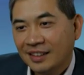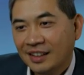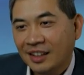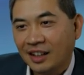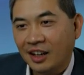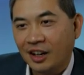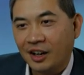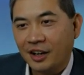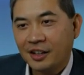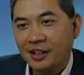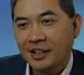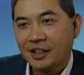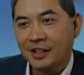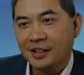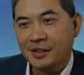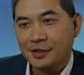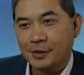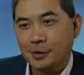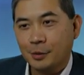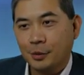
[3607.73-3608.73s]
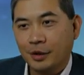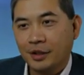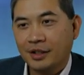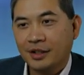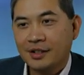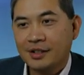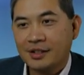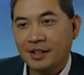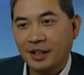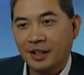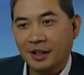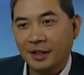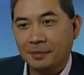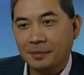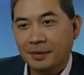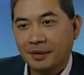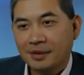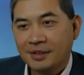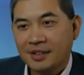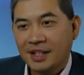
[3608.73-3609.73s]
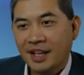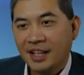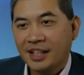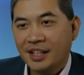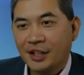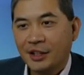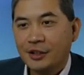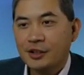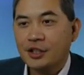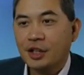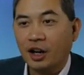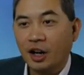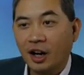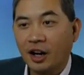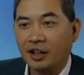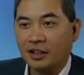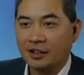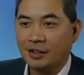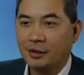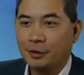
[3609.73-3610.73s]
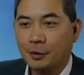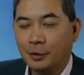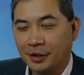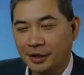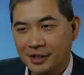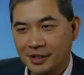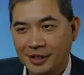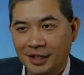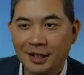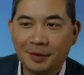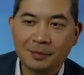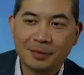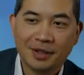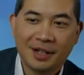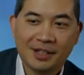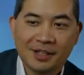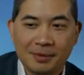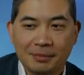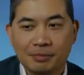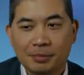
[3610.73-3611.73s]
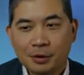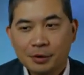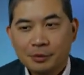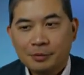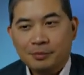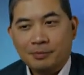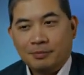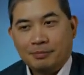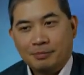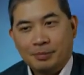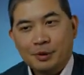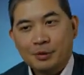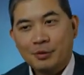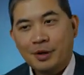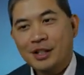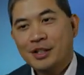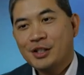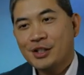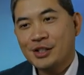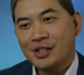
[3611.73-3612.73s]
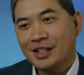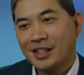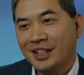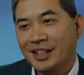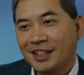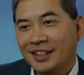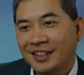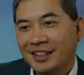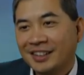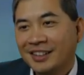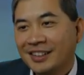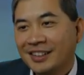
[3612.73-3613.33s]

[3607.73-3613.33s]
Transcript: Harkins, what is up? Tech Gear Talk, what is up? Got some blue blue wrenches in here.